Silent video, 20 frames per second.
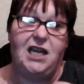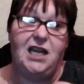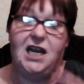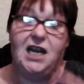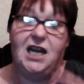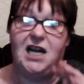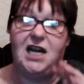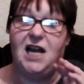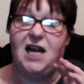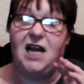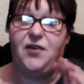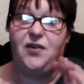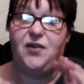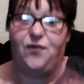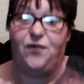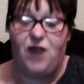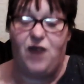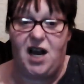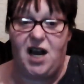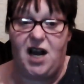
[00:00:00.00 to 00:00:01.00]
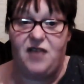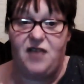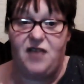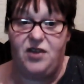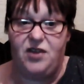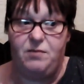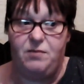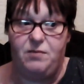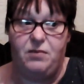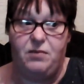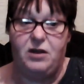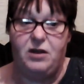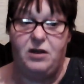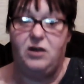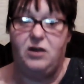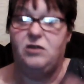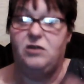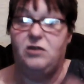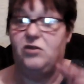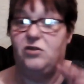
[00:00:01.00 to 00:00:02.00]
can either fry them
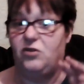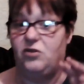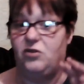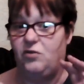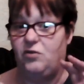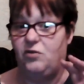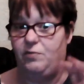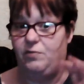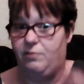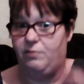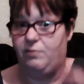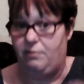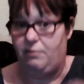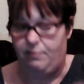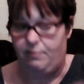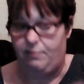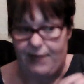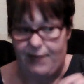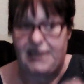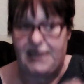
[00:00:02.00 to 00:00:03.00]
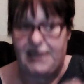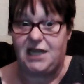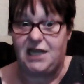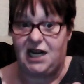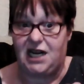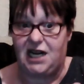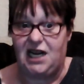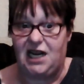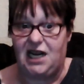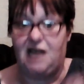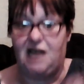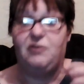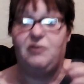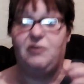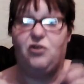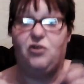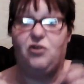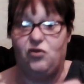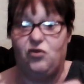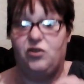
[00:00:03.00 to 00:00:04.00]
or basically
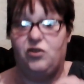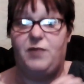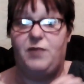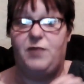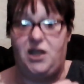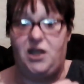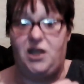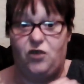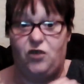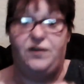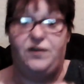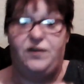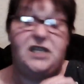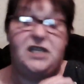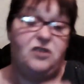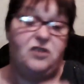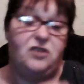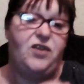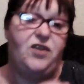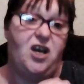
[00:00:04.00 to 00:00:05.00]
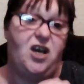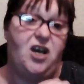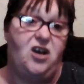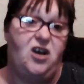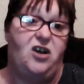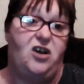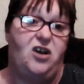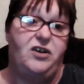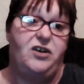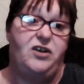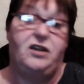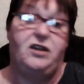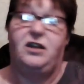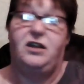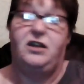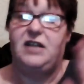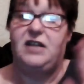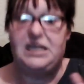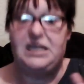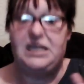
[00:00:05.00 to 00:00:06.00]
cook them in the oven till they're hard.
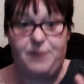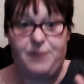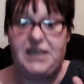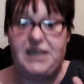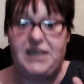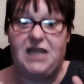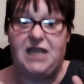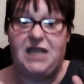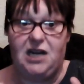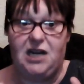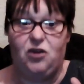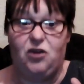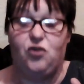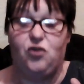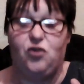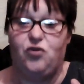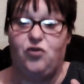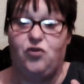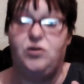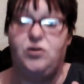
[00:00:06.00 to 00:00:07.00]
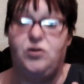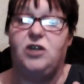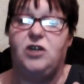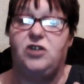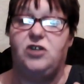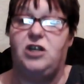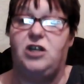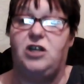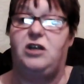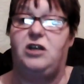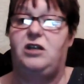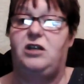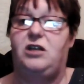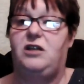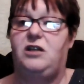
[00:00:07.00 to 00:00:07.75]
That's basically all croutons are.